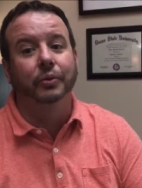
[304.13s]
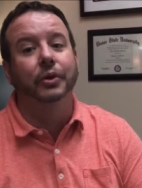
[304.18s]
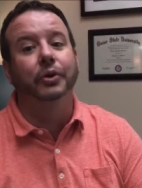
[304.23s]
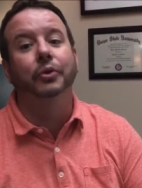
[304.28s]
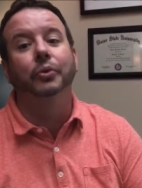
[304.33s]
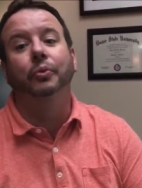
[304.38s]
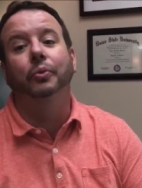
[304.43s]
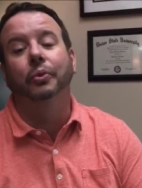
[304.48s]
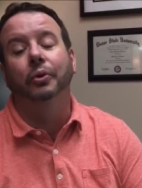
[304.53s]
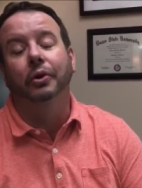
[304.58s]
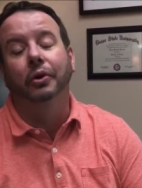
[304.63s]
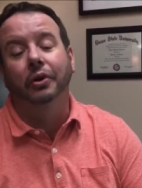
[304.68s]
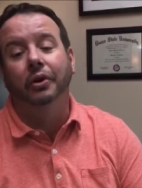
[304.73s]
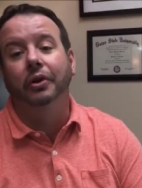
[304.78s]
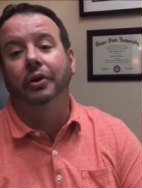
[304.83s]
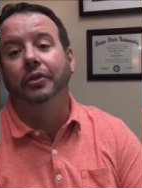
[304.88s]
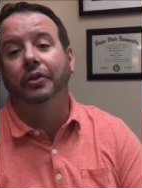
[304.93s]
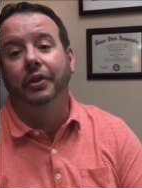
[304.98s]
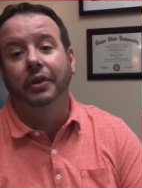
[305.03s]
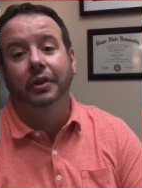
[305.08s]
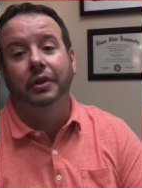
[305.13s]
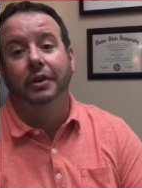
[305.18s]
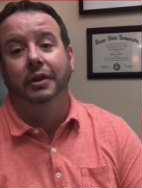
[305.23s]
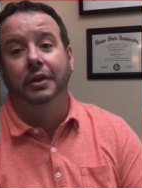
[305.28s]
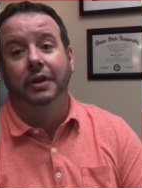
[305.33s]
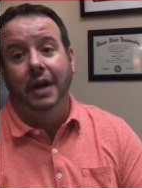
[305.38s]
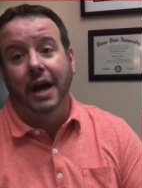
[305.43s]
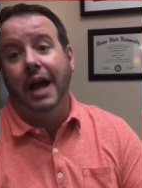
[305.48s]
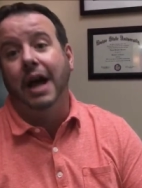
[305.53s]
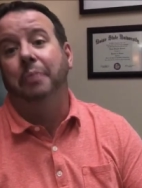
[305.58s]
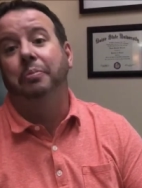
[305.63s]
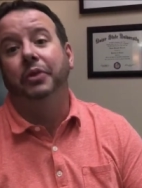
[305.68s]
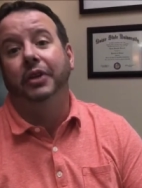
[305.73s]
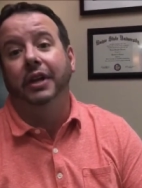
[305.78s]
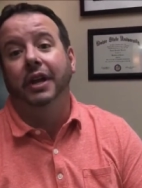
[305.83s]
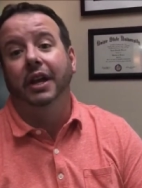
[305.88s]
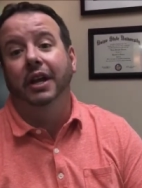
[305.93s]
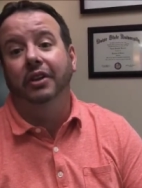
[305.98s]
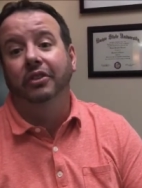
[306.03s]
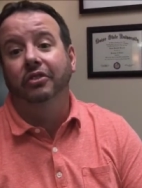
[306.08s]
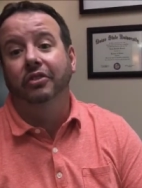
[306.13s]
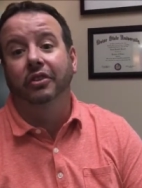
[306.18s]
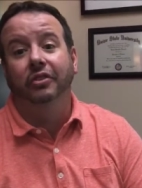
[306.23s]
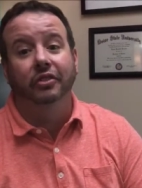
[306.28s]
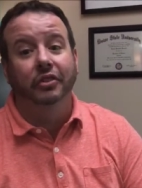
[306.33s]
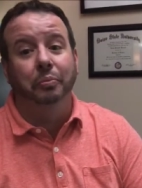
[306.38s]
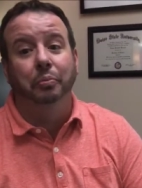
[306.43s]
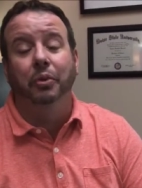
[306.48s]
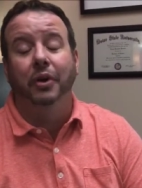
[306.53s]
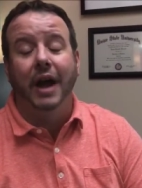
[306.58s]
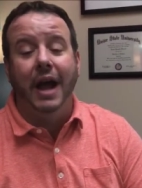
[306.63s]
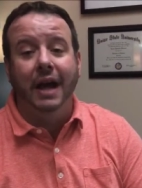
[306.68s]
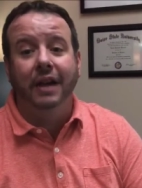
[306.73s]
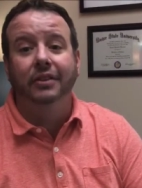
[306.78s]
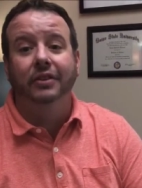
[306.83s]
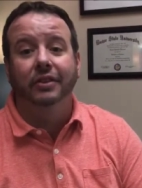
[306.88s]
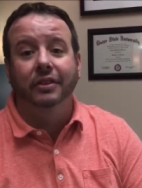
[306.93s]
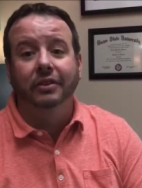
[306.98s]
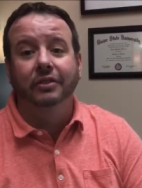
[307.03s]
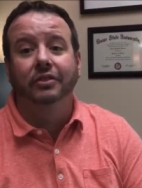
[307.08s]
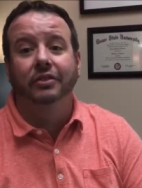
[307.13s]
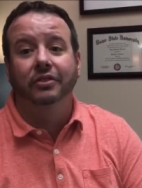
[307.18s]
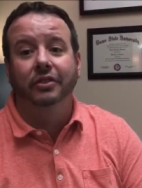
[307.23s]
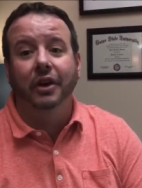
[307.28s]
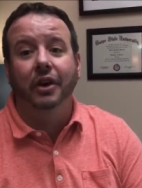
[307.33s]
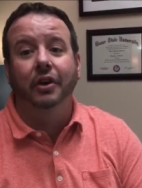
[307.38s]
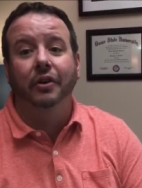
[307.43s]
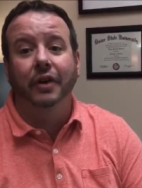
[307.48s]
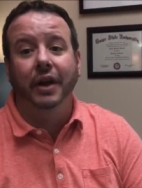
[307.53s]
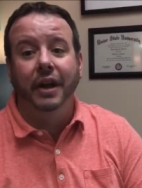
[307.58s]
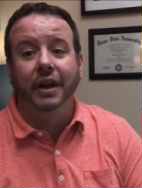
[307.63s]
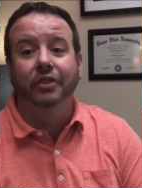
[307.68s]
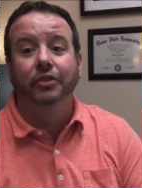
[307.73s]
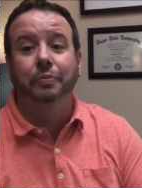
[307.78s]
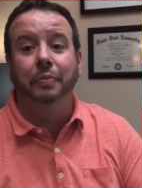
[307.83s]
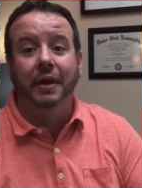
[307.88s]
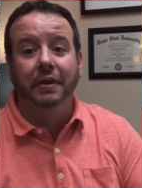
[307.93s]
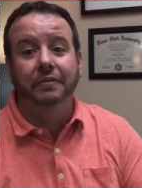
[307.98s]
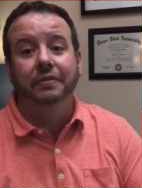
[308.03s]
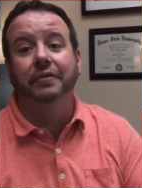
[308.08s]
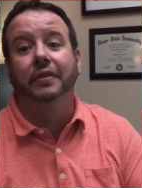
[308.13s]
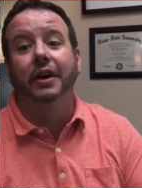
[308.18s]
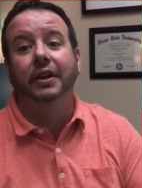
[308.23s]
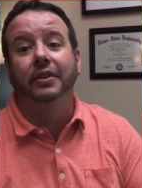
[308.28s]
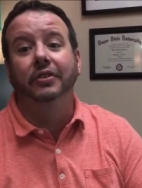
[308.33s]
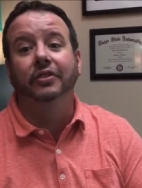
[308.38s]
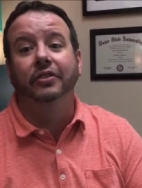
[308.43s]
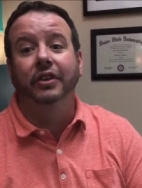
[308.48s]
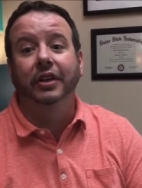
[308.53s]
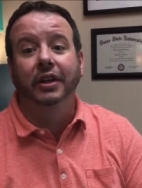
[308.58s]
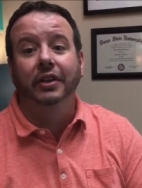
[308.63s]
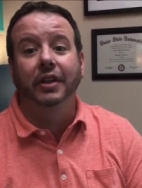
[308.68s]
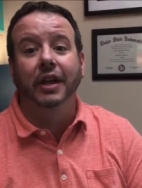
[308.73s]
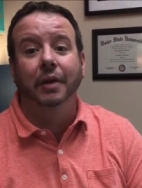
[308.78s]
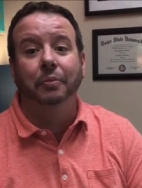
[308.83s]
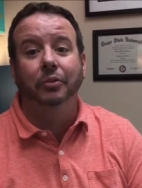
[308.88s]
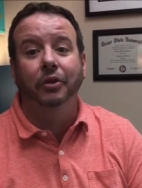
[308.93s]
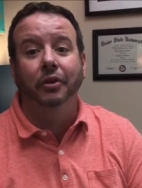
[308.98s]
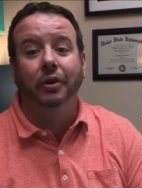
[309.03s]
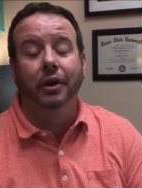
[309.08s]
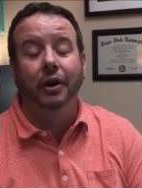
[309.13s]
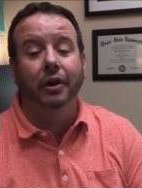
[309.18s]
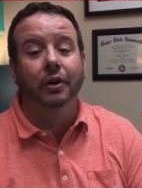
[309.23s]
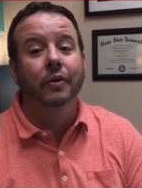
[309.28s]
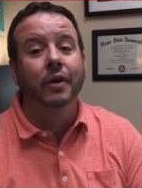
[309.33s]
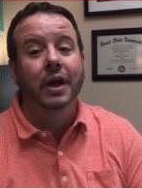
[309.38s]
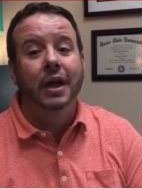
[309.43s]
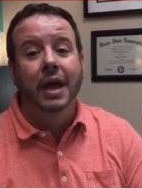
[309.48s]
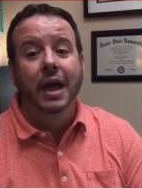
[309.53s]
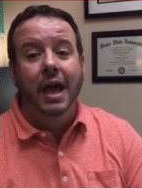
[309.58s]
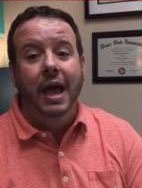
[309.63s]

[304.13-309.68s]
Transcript: real world applications and practice. So, and it's been fun seeing them grow.